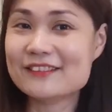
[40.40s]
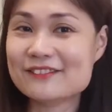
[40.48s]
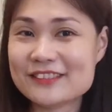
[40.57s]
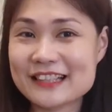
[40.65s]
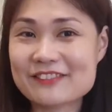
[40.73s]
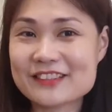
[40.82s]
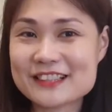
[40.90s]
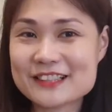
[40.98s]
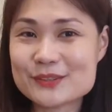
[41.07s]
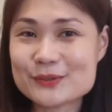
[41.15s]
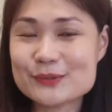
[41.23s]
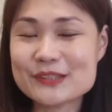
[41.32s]
Without further
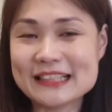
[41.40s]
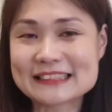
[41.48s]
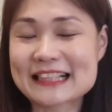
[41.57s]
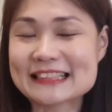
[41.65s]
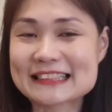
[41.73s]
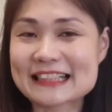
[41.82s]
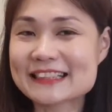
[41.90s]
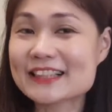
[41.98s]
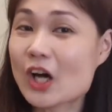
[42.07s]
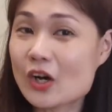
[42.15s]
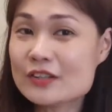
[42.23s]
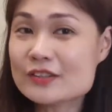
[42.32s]
ado, let's get started
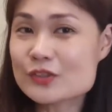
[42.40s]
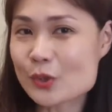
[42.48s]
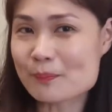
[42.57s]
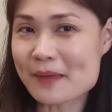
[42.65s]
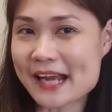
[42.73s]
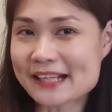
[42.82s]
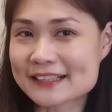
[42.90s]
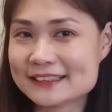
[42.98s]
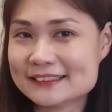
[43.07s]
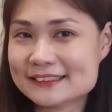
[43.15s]
on tote bag.